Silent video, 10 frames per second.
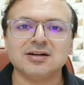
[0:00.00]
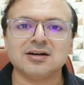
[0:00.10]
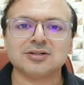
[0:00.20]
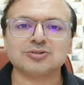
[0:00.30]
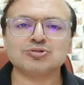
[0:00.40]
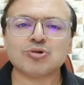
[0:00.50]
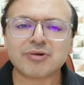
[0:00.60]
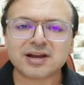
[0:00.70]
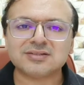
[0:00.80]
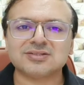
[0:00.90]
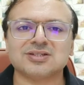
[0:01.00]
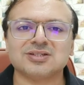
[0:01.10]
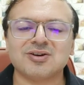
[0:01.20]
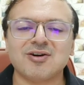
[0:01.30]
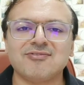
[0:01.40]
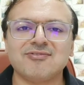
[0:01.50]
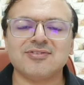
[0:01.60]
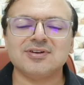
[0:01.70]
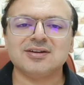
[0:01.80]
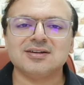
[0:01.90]
a torrent of
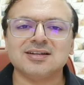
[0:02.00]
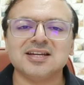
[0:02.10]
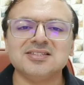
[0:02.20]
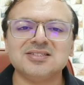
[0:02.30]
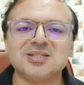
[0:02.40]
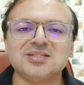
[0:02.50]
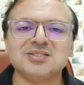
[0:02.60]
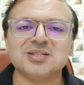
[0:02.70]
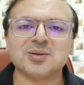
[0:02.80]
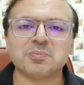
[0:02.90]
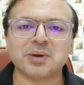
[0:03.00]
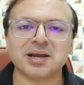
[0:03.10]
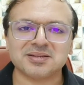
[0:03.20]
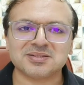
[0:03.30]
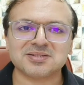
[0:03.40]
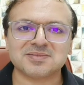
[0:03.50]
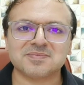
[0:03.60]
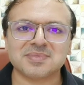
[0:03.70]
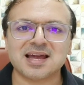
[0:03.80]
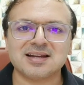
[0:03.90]
insincere praise,
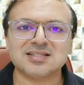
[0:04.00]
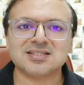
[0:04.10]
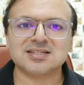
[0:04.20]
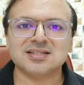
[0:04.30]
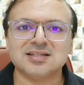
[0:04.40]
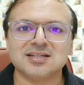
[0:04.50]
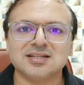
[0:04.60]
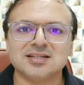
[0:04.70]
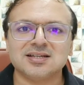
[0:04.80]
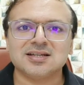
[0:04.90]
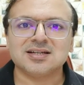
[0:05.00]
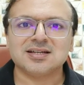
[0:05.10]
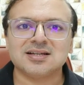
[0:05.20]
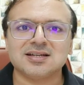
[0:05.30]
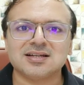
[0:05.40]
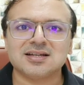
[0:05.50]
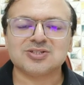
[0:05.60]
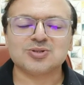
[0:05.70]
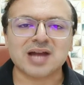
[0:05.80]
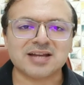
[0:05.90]
that is
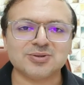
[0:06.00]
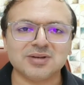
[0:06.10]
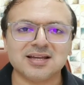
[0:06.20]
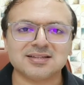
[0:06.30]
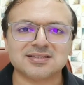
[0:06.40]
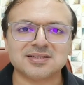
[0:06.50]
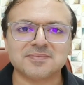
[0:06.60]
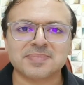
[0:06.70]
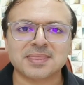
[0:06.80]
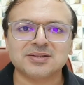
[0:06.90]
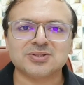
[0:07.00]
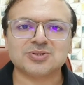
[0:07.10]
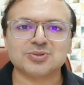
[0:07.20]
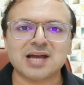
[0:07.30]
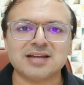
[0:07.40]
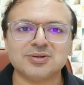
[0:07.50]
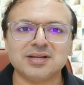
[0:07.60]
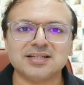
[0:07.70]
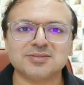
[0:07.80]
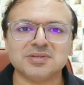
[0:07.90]
to adulate. So to
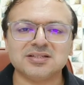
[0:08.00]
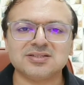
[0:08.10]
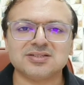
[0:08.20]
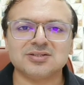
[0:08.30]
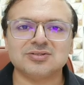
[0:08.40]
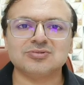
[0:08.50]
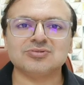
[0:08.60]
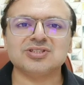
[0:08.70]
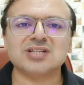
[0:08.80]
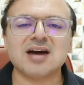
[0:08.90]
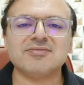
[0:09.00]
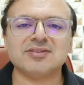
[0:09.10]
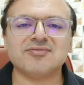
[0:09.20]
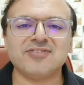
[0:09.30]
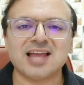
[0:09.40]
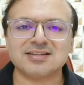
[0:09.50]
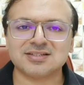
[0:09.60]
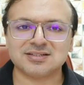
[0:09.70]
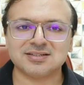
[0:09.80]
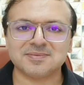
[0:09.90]
adulate means to shower
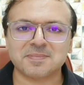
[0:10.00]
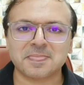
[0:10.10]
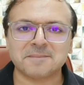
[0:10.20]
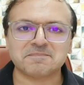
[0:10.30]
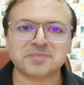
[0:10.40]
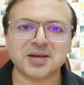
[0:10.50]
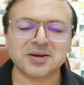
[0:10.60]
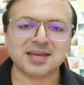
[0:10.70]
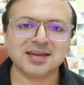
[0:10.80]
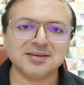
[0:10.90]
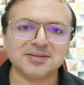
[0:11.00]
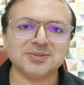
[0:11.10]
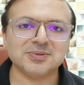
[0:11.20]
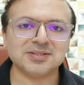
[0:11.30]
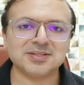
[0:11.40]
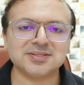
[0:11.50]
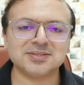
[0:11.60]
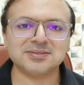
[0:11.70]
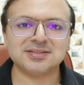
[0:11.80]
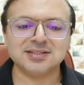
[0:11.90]
flattery. Okay, you
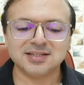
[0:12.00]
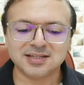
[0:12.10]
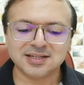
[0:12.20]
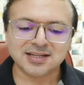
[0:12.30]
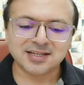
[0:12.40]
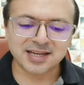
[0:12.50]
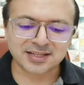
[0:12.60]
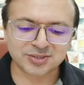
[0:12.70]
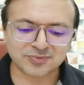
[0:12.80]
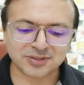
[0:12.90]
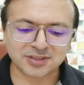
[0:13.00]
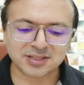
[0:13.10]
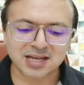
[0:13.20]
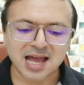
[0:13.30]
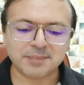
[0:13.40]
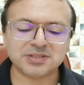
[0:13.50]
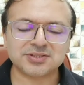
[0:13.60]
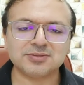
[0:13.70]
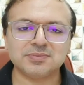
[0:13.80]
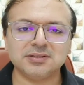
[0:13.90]
understood? Next word
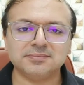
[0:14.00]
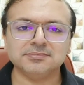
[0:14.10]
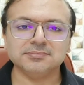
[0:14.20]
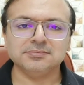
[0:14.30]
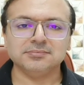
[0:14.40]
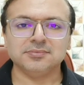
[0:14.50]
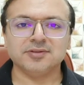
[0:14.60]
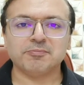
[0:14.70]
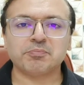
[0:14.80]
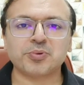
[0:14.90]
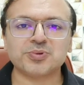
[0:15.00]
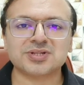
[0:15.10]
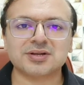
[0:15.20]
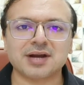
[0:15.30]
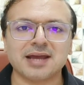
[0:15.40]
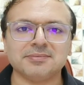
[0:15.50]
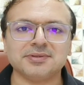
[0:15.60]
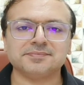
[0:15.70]
happens to be proscribe.